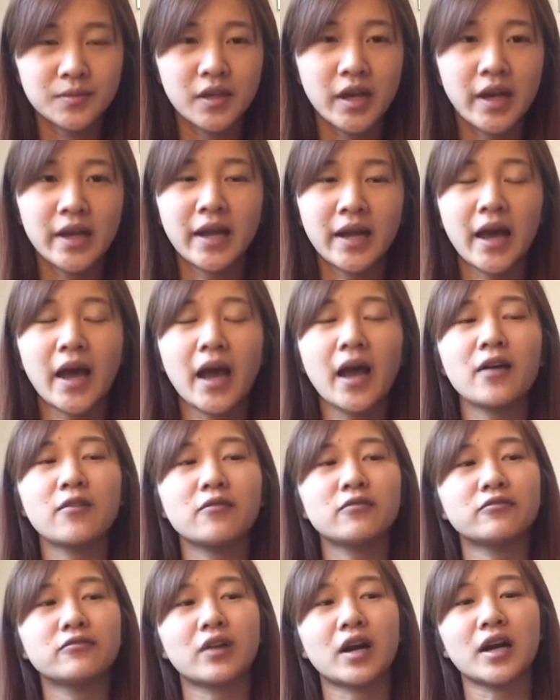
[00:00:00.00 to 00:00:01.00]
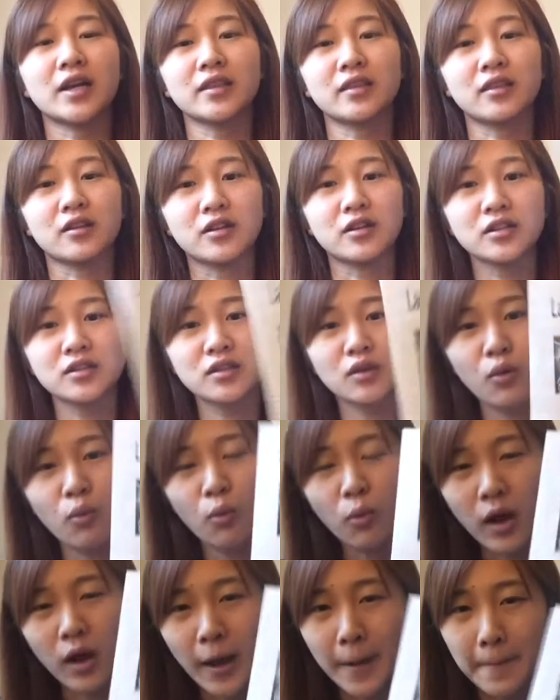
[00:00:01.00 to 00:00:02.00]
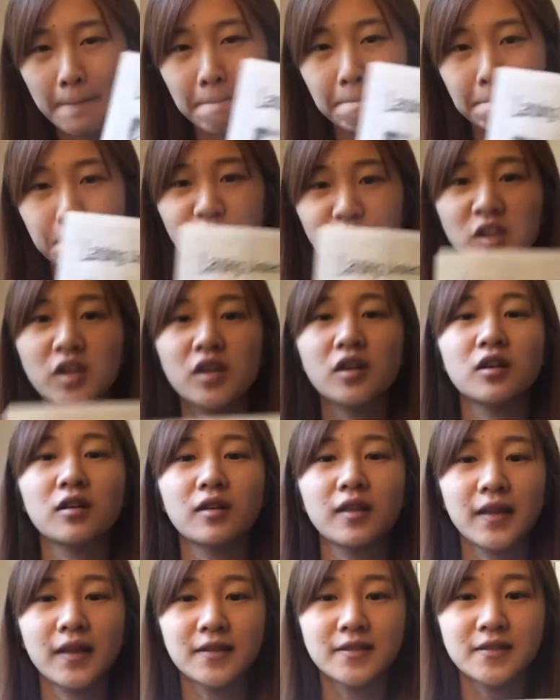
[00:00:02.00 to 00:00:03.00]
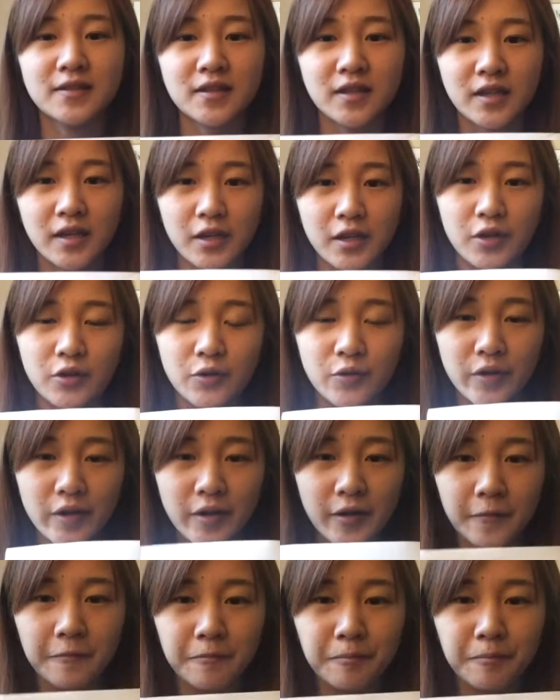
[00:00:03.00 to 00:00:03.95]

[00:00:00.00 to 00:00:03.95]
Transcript: And I have found there's a one near Lansing area.